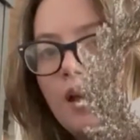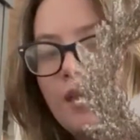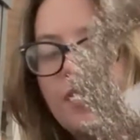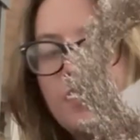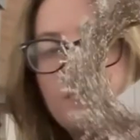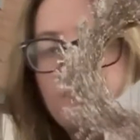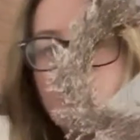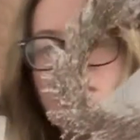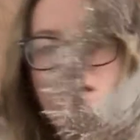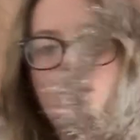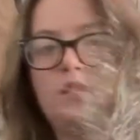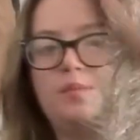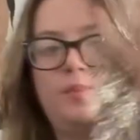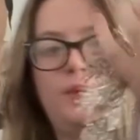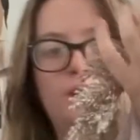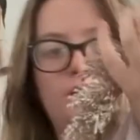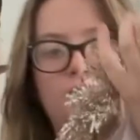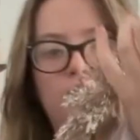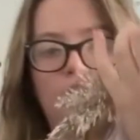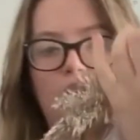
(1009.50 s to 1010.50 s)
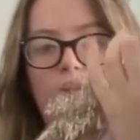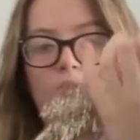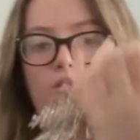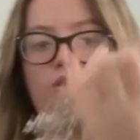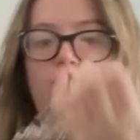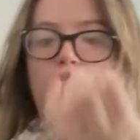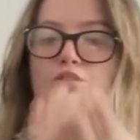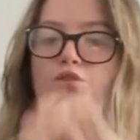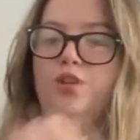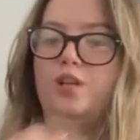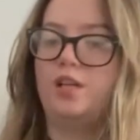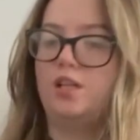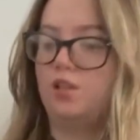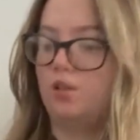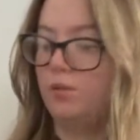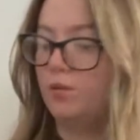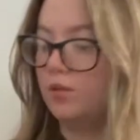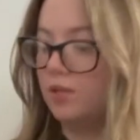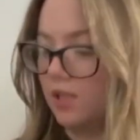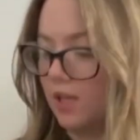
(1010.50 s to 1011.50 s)
think these are supposed to go on the tree, so
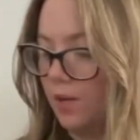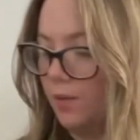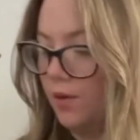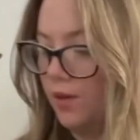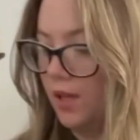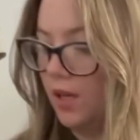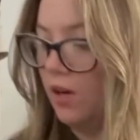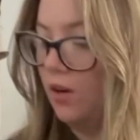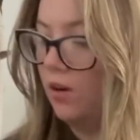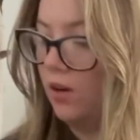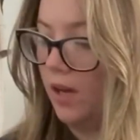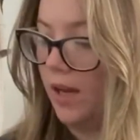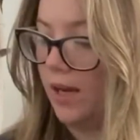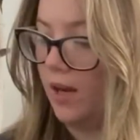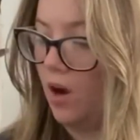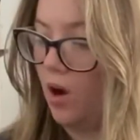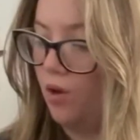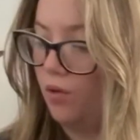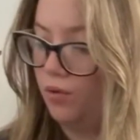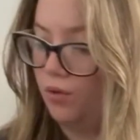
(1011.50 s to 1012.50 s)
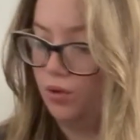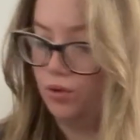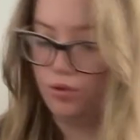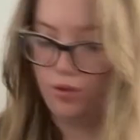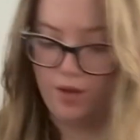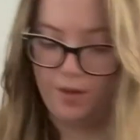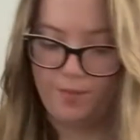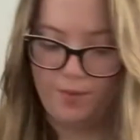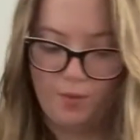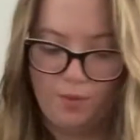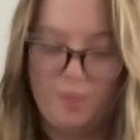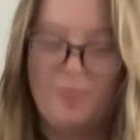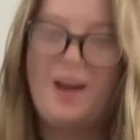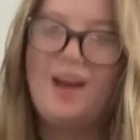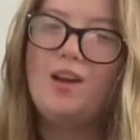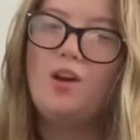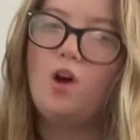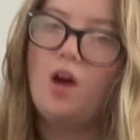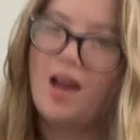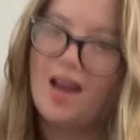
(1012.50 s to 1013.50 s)
we'll see what they look like on the tree, but we
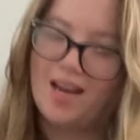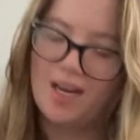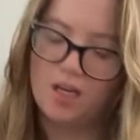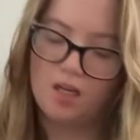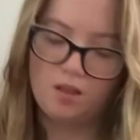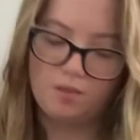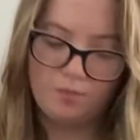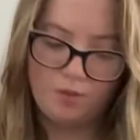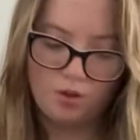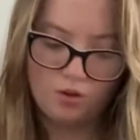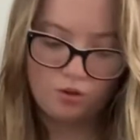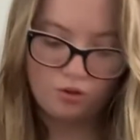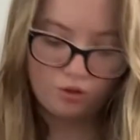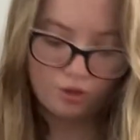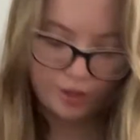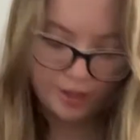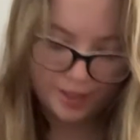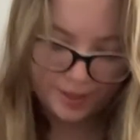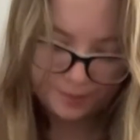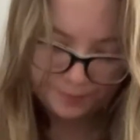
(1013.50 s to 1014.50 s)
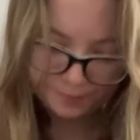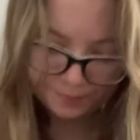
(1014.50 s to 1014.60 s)
might not hang them on the tree.